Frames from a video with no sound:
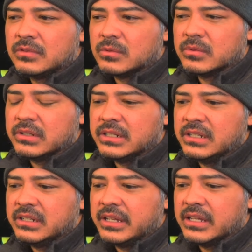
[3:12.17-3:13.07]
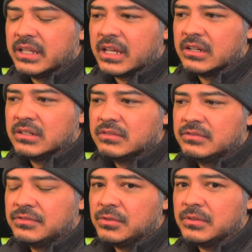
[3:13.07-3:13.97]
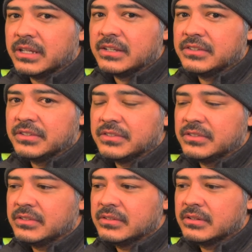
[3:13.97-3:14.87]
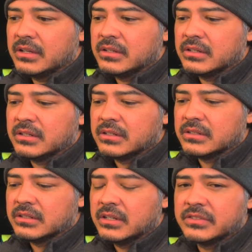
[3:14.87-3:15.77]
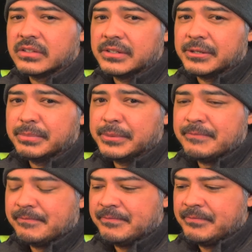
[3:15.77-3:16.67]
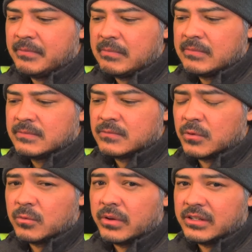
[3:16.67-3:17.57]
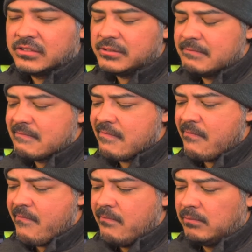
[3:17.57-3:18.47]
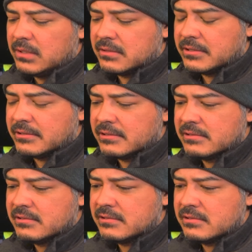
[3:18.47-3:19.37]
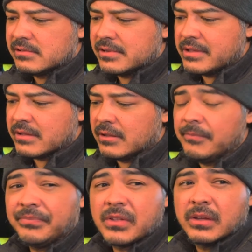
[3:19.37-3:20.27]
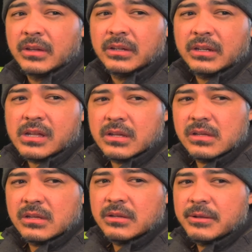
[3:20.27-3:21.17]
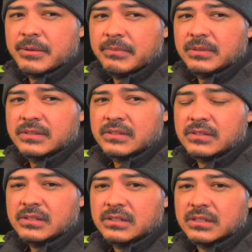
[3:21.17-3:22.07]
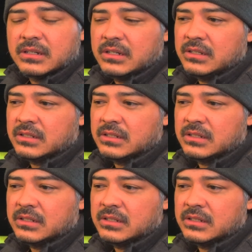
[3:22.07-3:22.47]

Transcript: really need to get like a full night's asleep or rest, but yeah. Let's see.